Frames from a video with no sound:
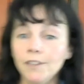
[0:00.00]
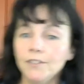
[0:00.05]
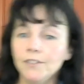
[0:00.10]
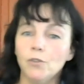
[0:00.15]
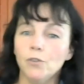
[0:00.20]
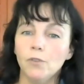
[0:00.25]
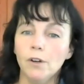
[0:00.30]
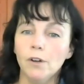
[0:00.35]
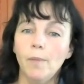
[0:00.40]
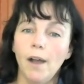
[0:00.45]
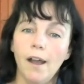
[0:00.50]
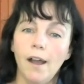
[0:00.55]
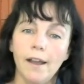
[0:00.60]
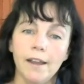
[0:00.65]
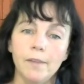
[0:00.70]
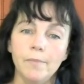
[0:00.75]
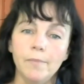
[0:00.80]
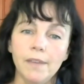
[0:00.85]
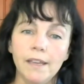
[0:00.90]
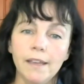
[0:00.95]
door
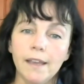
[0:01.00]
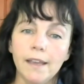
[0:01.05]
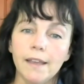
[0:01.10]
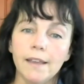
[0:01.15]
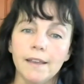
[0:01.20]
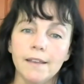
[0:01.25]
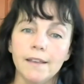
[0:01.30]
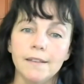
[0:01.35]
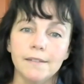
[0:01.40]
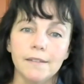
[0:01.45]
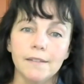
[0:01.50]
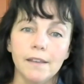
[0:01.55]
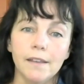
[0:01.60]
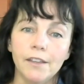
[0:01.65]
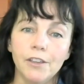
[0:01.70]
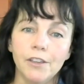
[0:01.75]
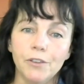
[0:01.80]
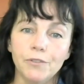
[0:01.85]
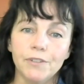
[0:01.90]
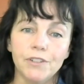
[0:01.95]
behind me is a
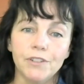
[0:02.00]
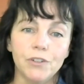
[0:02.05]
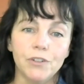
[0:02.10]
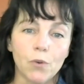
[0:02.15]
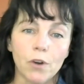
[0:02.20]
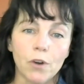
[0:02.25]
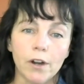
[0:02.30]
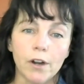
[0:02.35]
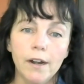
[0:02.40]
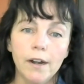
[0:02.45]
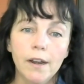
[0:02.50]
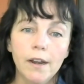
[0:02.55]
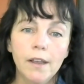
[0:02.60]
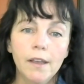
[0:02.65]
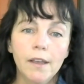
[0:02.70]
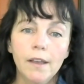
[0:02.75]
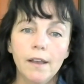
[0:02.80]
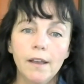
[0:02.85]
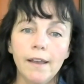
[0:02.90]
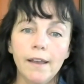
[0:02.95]
used door.
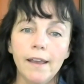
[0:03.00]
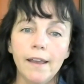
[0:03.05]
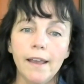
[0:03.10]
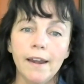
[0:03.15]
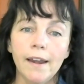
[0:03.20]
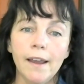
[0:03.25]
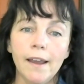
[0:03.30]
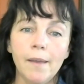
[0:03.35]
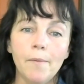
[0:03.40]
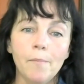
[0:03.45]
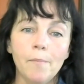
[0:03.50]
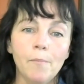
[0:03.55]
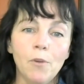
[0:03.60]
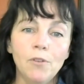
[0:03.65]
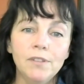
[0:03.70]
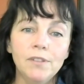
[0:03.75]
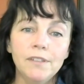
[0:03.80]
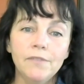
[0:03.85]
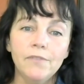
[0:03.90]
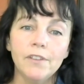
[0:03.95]
And
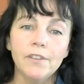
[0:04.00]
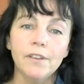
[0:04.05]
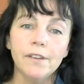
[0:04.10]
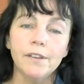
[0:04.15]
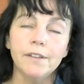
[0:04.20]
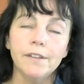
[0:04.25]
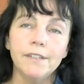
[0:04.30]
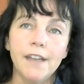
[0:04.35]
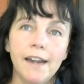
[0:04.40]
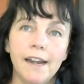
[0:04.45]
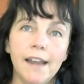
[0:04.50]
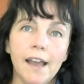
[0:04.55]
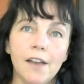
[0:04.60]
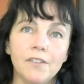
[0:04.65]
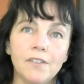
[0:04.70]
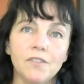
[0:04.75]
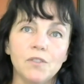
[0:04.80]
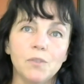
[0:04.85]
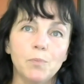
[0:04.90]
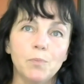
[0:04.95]
most of the tiny
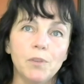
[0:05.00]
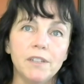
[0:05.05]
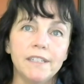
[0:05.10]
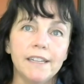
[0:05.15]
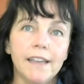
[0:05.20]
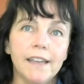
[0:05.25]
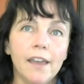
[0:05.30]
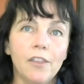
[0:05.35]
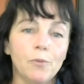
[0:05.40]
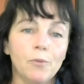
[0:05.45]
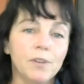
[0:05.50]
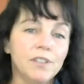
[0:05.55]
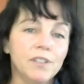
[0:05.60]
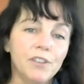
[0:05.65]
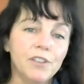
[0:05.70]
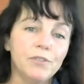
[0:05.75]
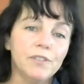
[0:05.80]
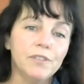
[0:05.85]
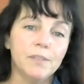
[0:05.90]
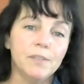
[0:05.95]
house was put together with
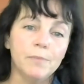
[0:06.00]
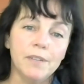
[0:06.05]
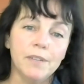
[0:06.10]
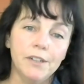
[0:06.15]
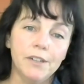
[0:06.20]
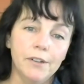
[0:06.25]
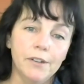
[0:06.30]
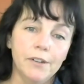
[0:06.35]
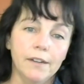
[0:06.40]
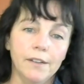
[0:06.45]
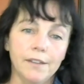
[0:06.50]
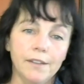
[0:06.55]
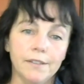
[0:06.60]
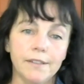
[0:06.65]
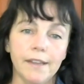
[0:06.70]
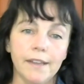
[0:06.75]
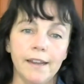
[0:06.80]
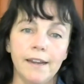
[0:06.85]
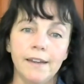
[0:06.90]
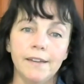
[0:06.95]
used materials. And